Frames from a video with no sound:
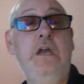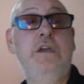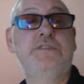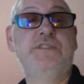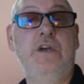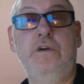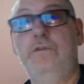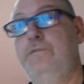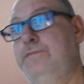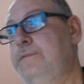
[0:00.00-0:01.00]

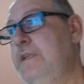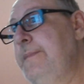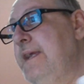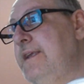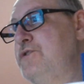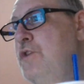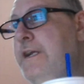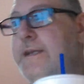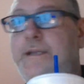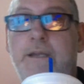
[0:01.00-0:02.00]
So let me get a
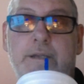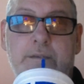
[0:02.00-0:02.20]
drink here.